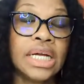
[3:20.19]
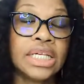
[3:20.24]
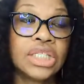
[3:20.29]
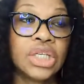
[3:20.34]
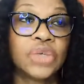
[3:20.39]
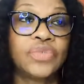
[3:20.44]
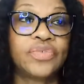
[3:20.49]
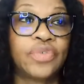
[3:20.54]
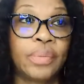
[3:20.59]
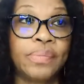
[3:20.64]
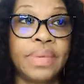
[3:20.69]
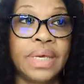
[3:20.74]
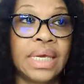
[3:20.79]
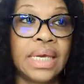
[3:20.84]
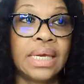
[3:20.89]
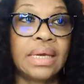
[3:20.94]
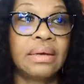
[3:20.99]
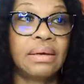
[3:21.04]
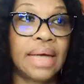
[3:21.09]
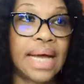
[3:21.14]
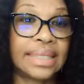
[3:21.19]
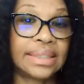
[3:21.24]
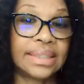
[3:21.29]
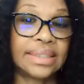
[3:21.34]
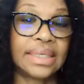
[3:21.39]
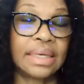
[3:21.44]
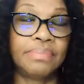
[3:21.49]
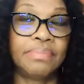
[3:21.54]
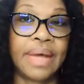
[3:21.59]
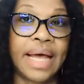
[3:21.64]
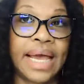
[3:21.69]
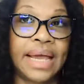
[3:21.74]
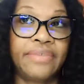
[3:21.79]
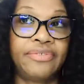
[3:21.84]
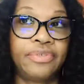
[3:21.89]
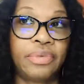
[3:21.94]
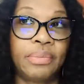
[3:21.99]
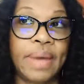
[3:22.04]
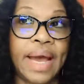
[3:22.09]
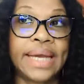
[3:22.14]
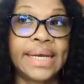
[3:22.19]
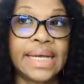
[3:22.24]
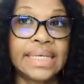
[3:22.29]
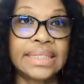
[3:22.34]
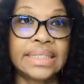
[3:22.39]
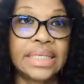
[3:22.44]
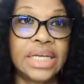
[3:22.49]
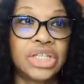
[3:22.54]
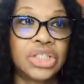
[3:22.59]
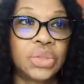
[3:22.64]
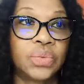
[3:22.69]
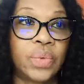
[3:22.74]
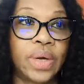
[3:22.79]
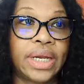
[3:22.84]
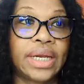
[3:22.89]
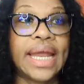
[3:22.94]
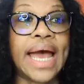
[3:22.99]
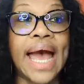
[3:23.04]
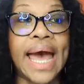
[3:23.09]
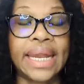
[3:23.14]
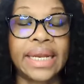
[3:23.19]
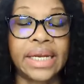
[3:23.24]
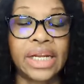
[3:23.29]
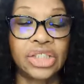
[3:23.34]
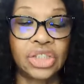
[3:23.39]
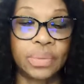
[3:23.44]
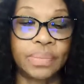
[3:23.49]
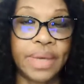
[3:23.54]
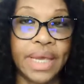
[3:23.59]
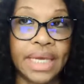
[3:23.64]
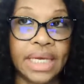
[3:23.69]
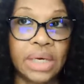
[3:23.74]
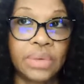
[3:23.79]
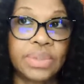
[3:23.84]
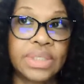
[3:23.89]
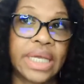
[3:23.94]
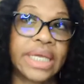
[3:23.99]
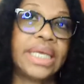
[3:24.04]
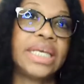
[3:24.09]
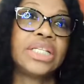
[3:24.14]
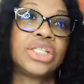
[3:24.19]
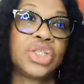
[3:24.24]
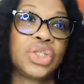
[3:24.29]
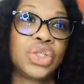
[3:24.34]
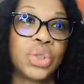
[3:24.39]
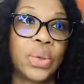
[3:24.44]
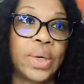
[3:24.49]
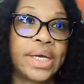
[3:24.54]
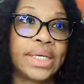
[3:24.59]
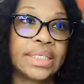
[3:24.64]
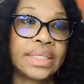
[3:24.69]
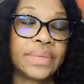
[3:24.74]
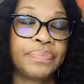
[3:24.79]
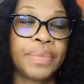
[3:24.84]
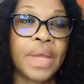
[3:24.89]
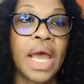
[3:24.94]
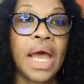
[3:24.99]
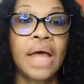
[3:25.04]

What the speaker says: So for me, as I said, for my destination wedding, I had it in Jamaica. It was an easy choice.